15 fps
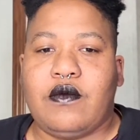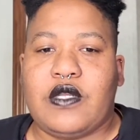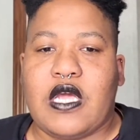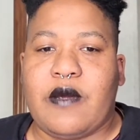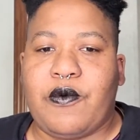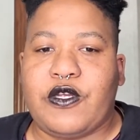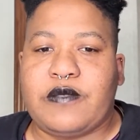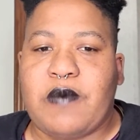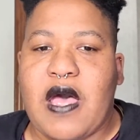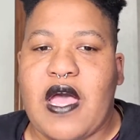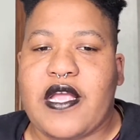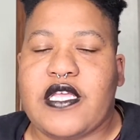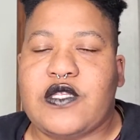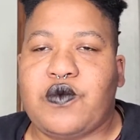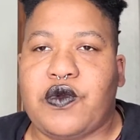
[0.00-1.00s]
Deborah's
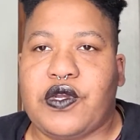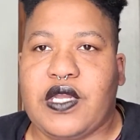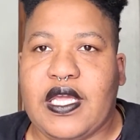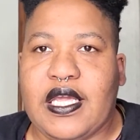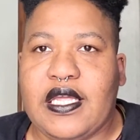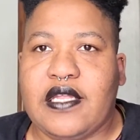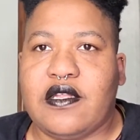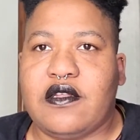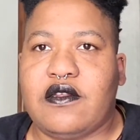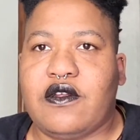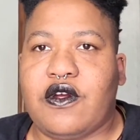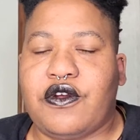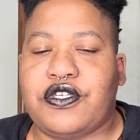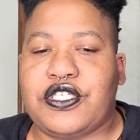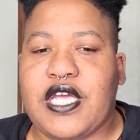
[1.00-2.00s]
pockets were neat.
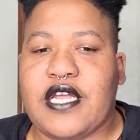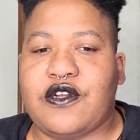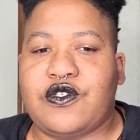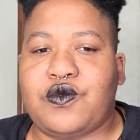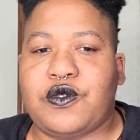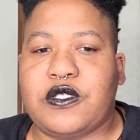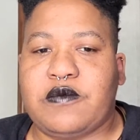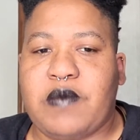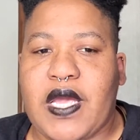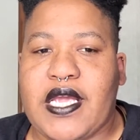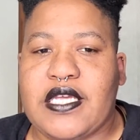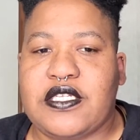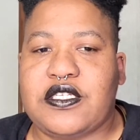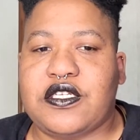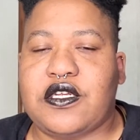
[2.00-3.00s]
Her channels were
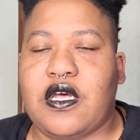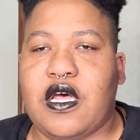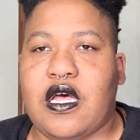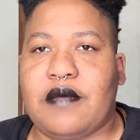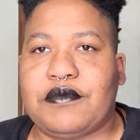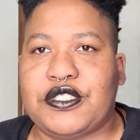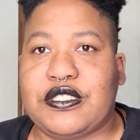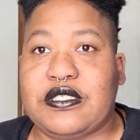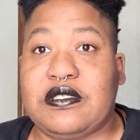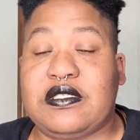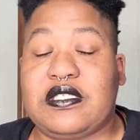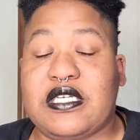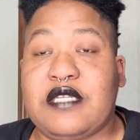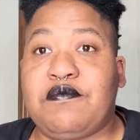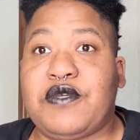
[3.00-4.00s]
spaced. She
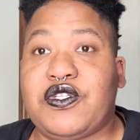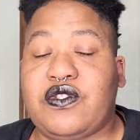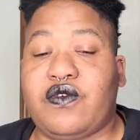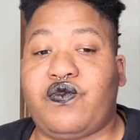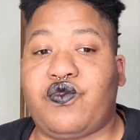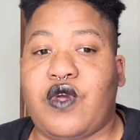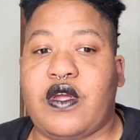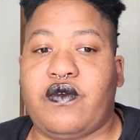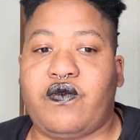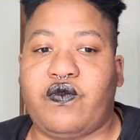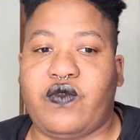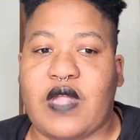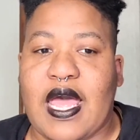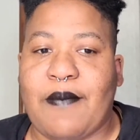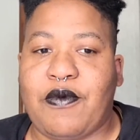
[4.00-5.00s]
did miss the front
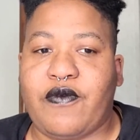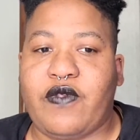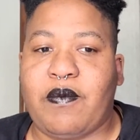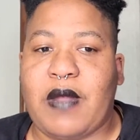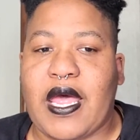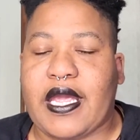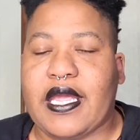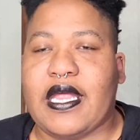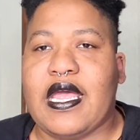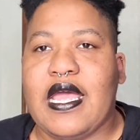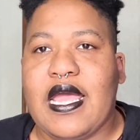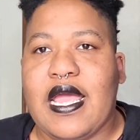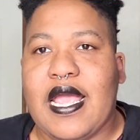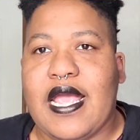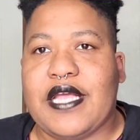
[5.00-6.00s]
flap of the pocket,
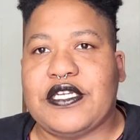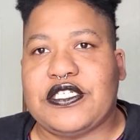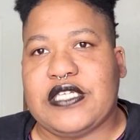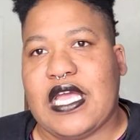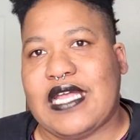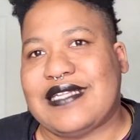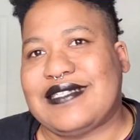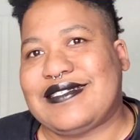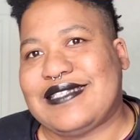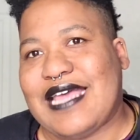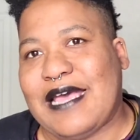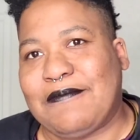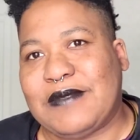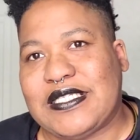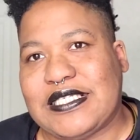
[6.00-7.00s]
and she had a
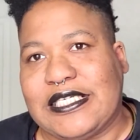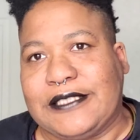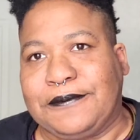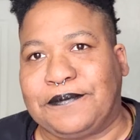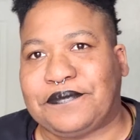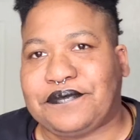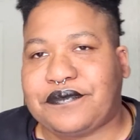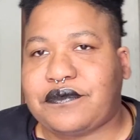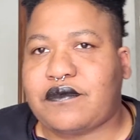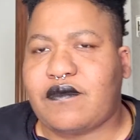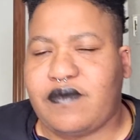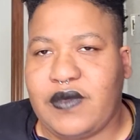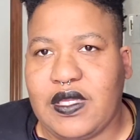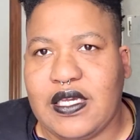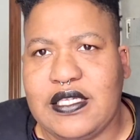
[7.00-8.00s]
snap missing.
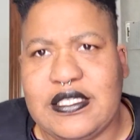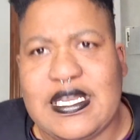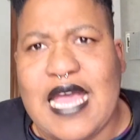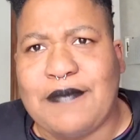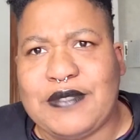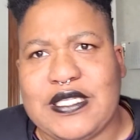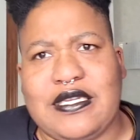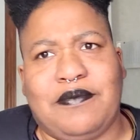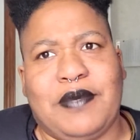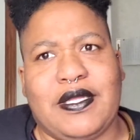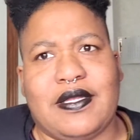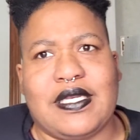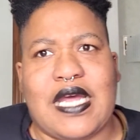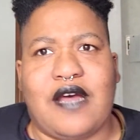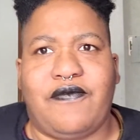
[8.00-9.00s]
Snap seemed to be
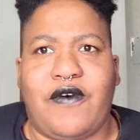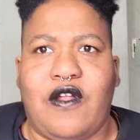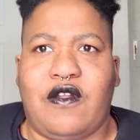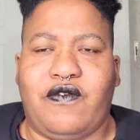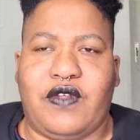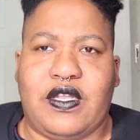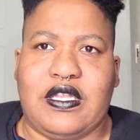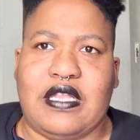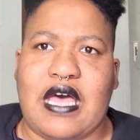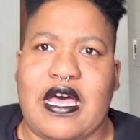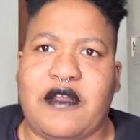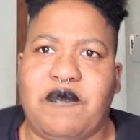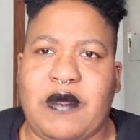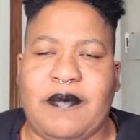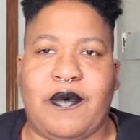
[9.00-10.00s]
the downfall of a lot
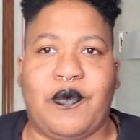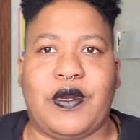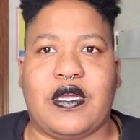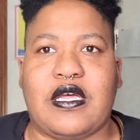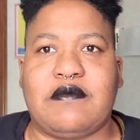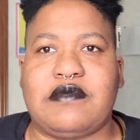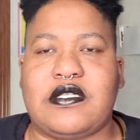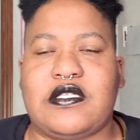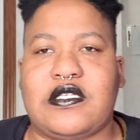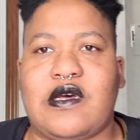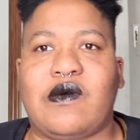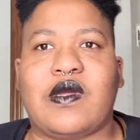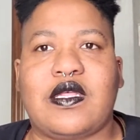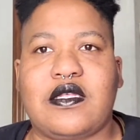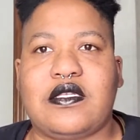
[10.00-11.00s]
of people when it comes to
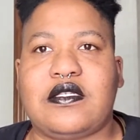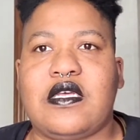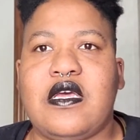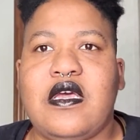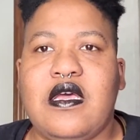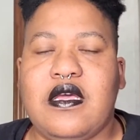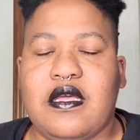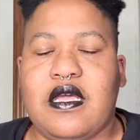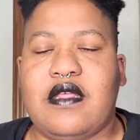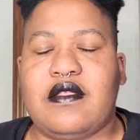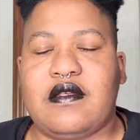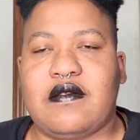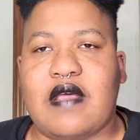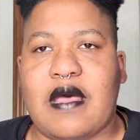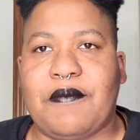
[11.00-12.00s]
sewing in
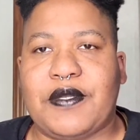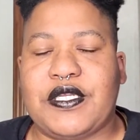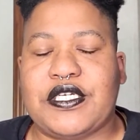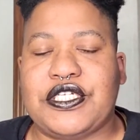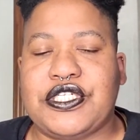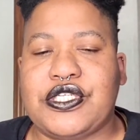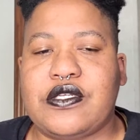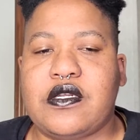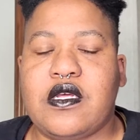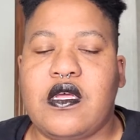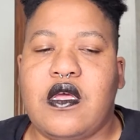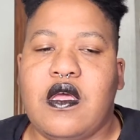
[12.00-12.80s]
this competition.